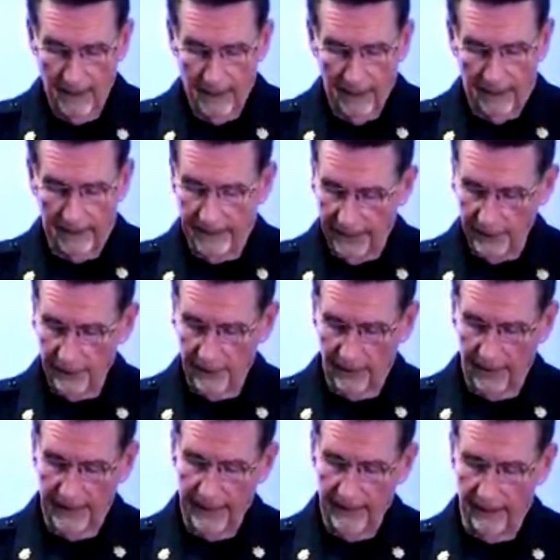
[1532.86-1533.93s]

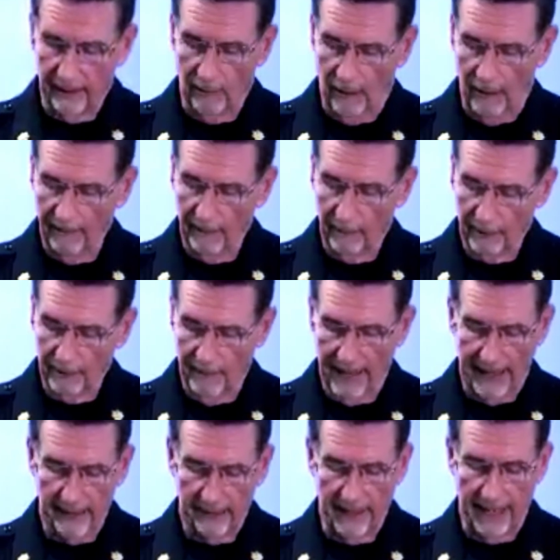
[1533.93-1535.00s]
Additionally, an offer was
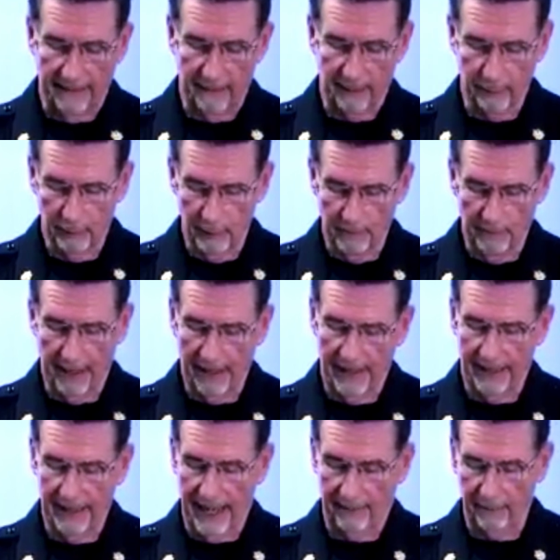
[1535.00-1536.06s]
made to have a group
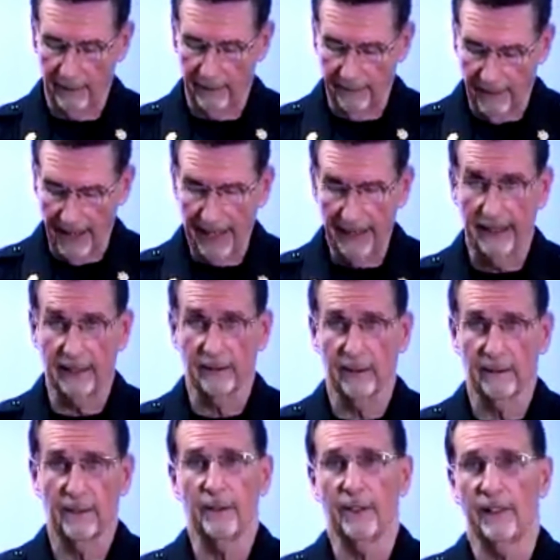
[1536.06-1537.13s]
meeting after the findings
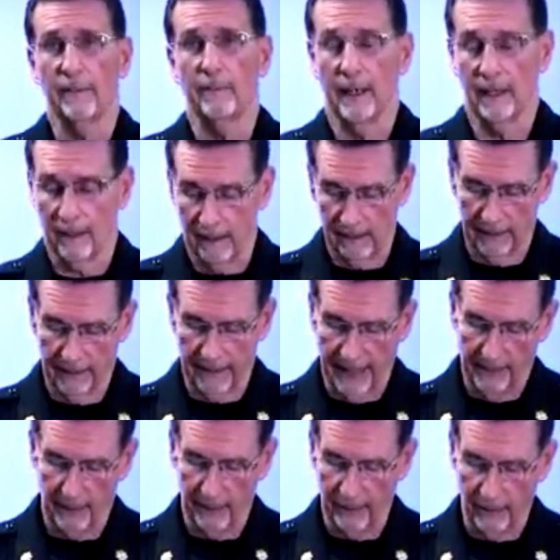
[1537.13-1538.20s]
of the Chief Medical
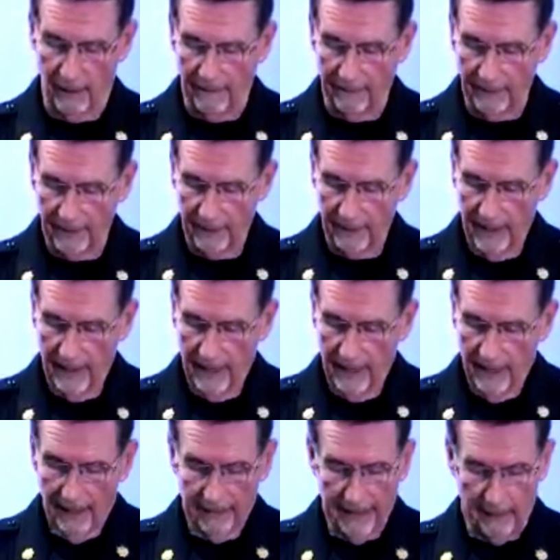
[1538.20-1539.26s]
Examiner's Office
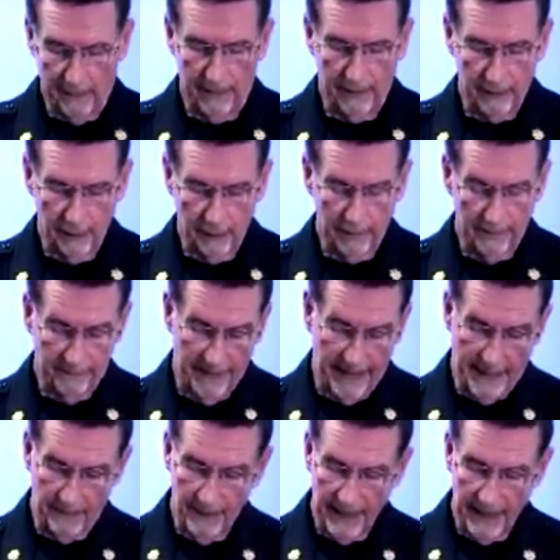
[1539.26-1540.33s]
that would include the
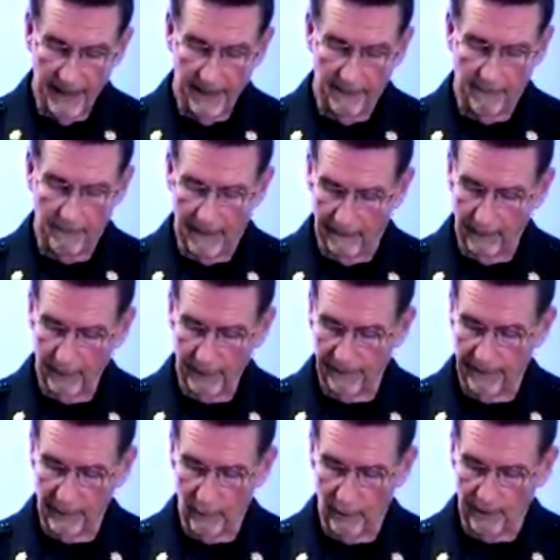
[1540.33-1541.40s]
family, members of
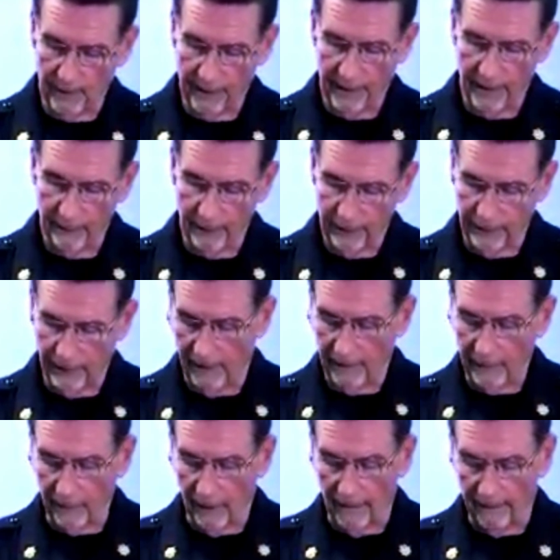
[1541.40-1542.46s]
the York-Wacotian
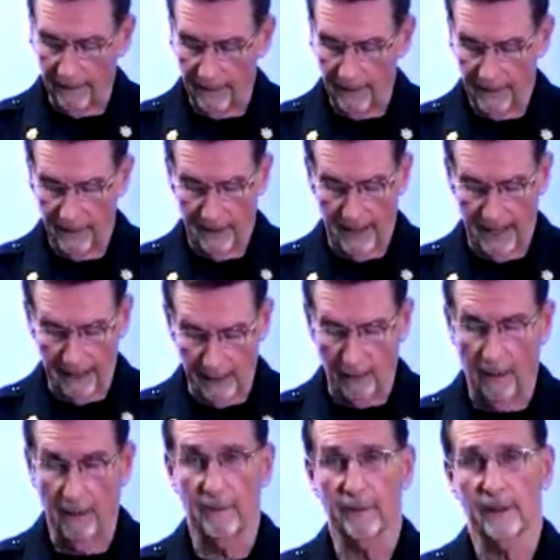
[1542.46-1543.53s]
Sheriff's Office, and the
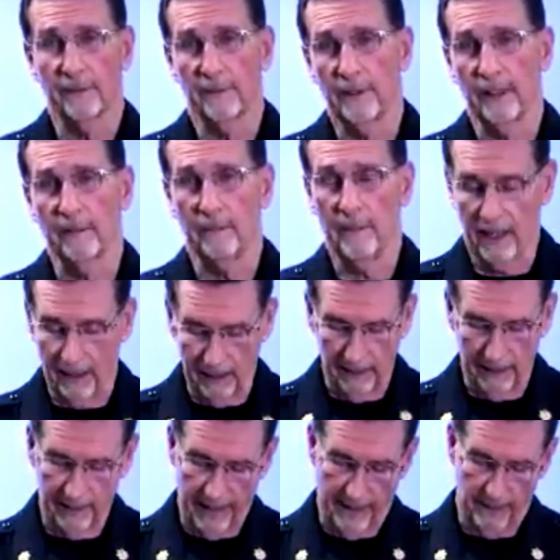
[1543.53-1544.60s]
Office of the Chief Medical
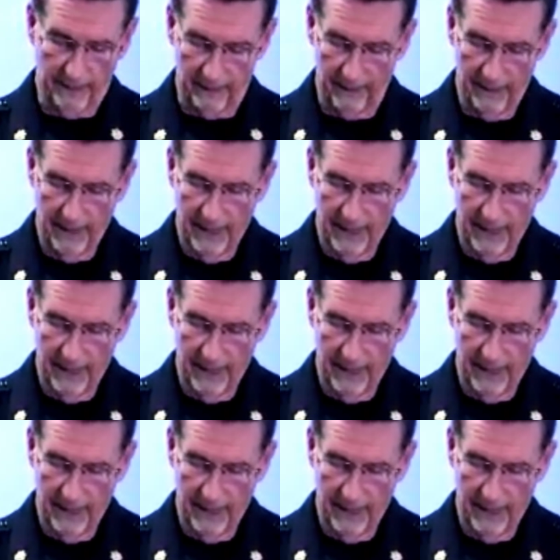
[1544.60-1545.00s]
Examiner.